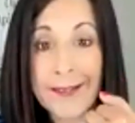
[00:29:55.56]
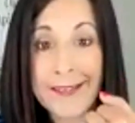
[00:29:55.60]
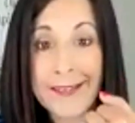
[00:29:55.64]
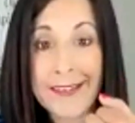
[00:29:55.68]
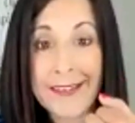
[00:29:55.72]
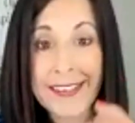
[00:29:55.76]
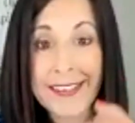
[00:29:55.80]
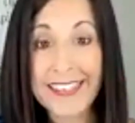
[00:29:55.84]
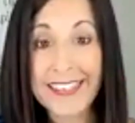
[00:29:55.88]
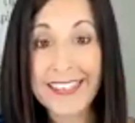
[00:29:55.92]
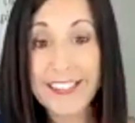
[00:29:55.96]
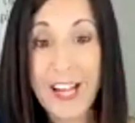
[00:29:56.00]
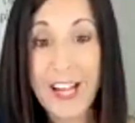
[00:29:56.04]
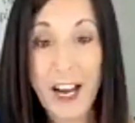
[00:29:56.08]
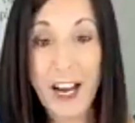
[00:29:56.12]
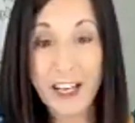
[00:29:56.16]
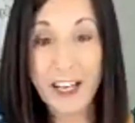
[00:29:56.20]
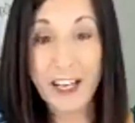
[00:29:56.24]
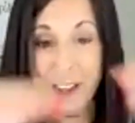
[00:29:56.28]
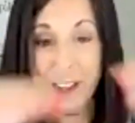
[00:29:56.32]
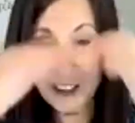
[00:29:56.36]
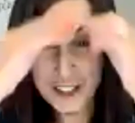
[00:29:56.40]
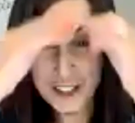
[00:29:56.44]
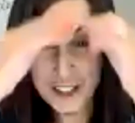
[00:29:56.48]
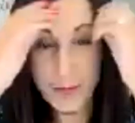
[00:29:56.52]
and he's not
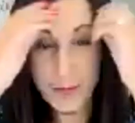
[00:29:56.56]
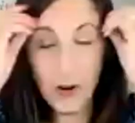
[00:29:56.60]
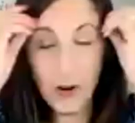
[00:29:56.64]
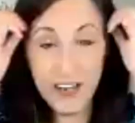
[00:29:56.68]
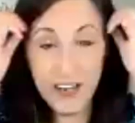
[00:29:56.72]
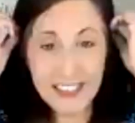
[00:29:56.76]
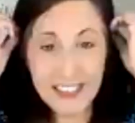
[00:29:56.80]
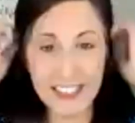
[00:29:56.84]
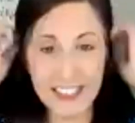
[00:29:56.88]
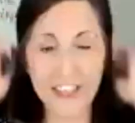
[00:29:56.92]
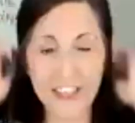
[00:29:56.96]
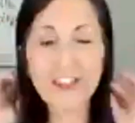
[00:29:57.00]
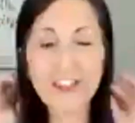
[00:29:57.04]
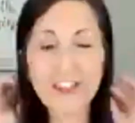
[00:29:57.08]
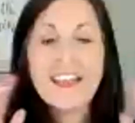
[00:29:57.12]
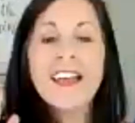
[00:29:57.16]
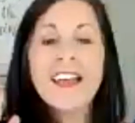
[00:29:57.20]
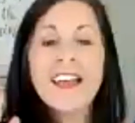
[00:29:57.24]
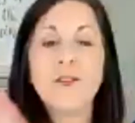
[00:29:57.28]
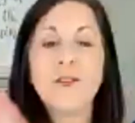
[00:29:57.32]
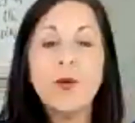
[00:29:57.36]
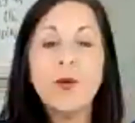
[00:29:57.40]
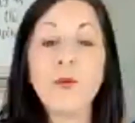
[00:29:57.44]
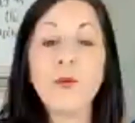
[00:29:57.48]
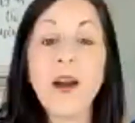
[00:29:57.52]
here this morning to even.
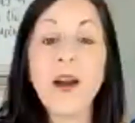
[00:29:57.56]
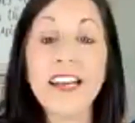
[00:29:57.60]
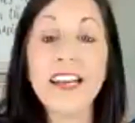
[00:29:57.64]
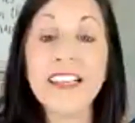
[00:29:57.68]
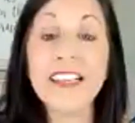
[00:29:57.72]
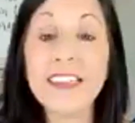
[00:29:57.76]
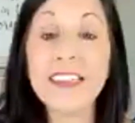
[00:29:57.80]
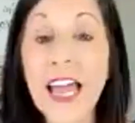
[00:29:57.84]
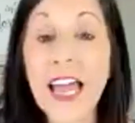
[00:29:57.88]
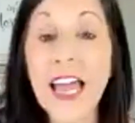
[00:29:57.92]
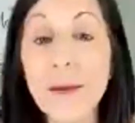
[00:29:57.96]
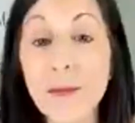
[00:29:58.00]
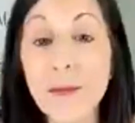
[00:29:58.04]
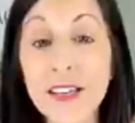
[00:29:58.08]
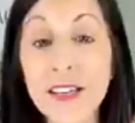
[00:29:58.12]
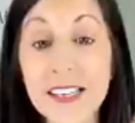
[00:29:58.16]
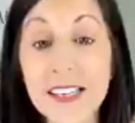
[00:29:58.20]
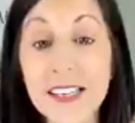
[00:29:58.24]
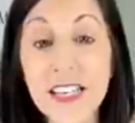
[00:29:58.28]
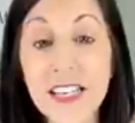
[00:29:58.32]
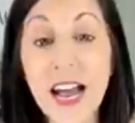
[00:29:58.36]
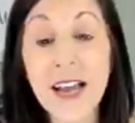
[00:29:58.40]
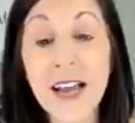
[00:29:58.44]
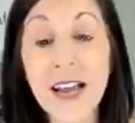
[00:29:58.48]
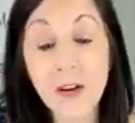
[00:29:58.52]
We're running late because
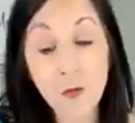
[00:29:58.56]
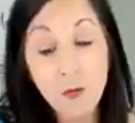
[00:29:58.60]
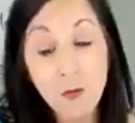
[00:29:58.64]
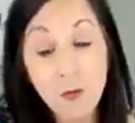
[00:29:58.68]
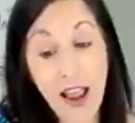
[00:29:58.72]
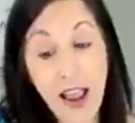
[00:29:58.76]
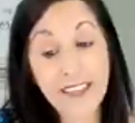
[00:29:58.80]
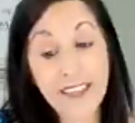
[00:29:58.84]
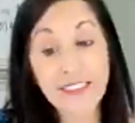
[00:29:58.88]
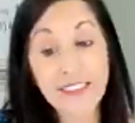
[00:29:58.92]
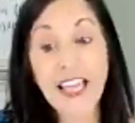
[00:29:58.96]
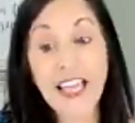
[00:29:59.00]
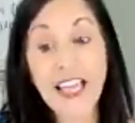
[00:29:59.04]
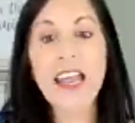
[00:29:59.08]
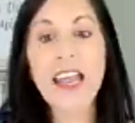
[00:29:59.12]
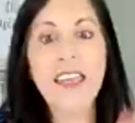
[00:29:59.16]
I ran late,